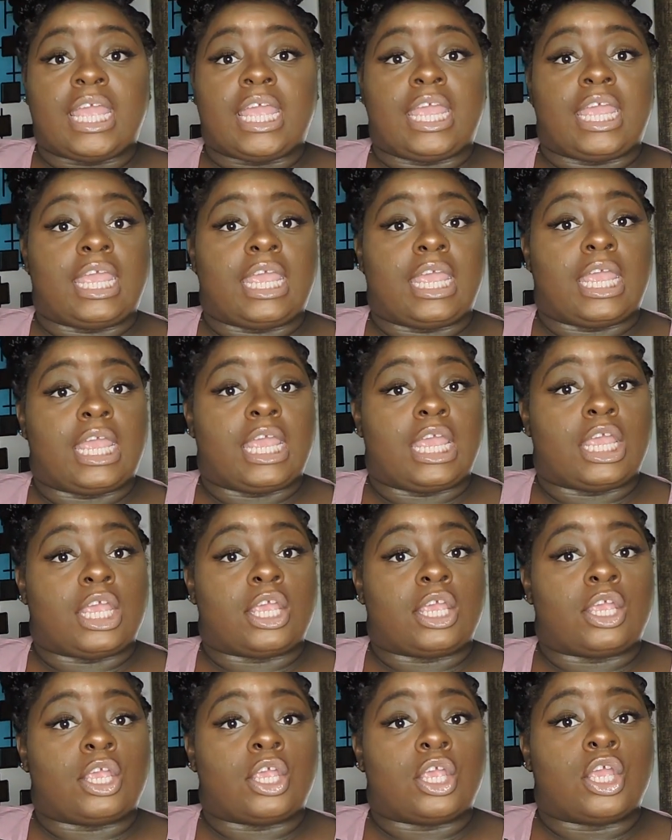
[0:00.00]

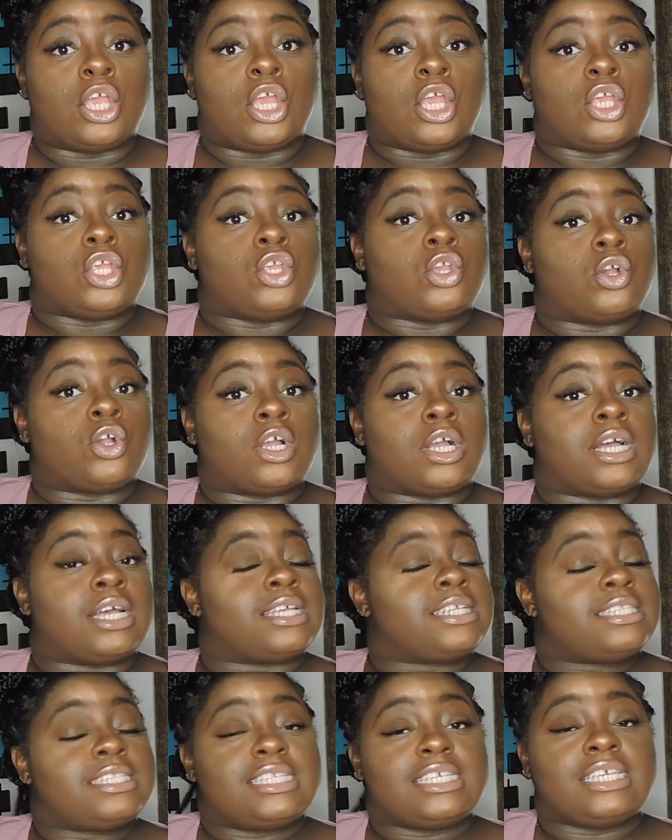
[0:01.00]
And your
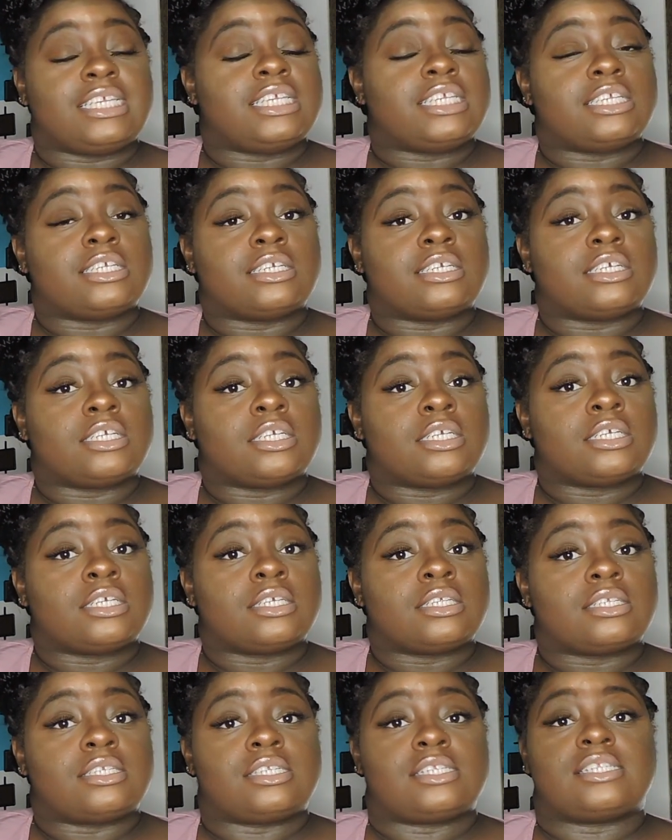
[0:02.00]
auntie here
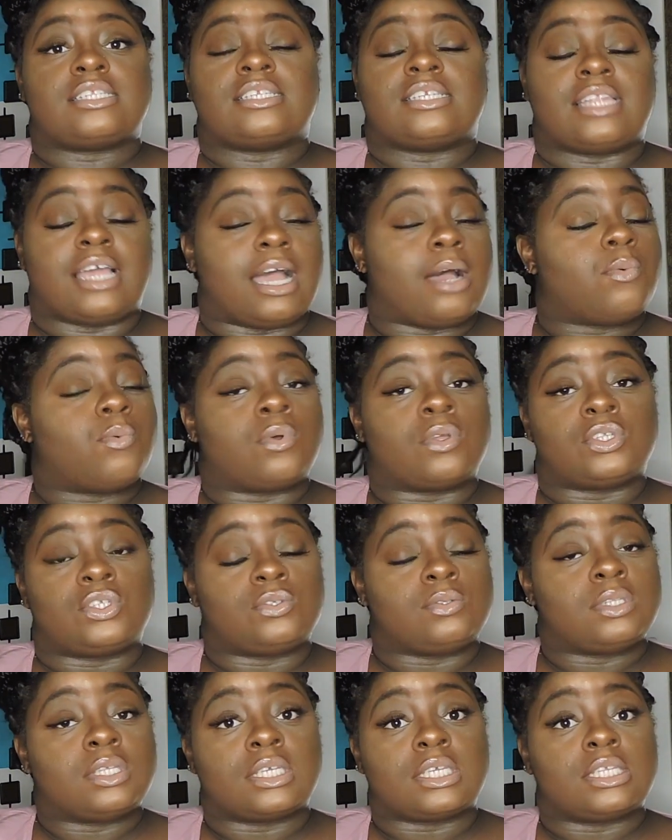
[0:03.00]
does not want
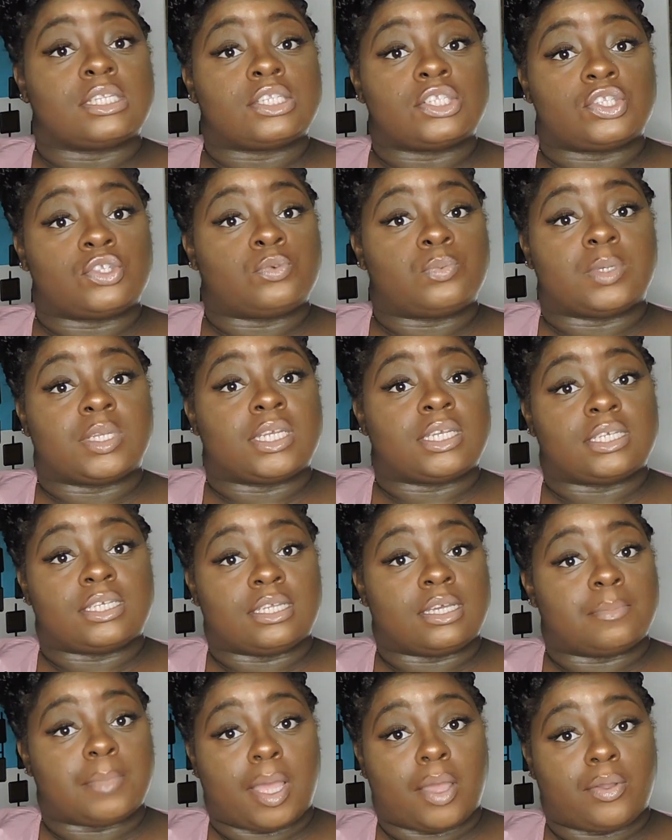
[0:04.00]
you looking stupid and
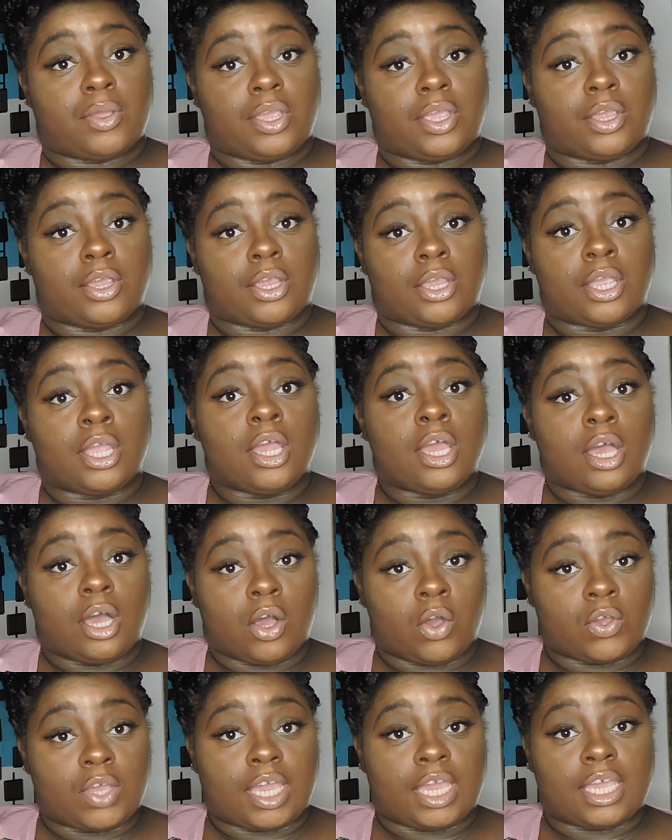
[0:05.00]
dumb out here.
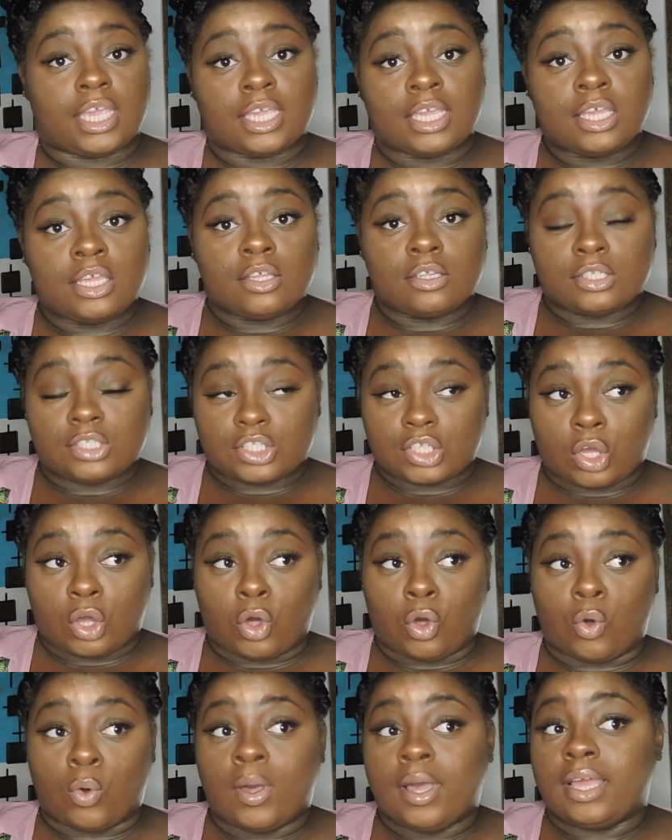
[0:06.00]
Okay,
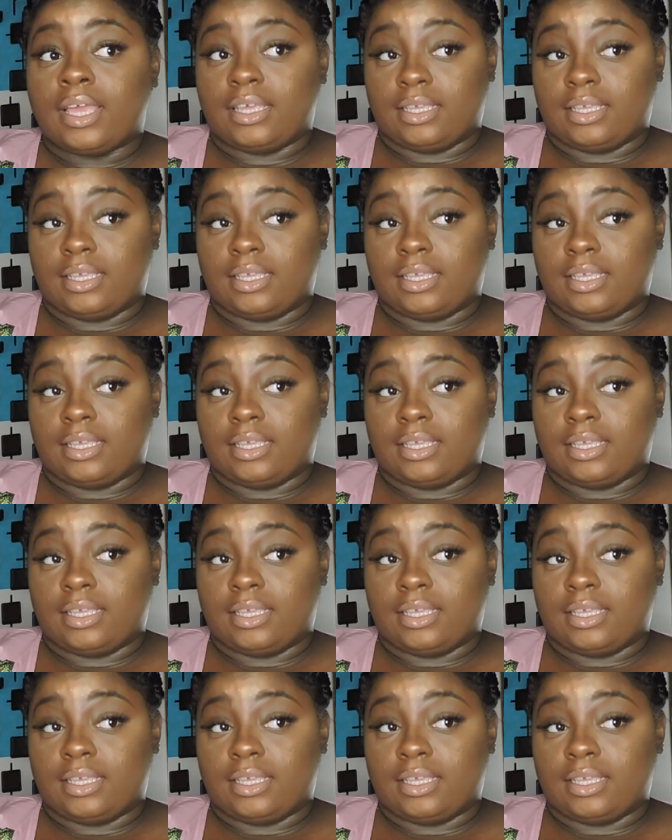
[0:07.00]
so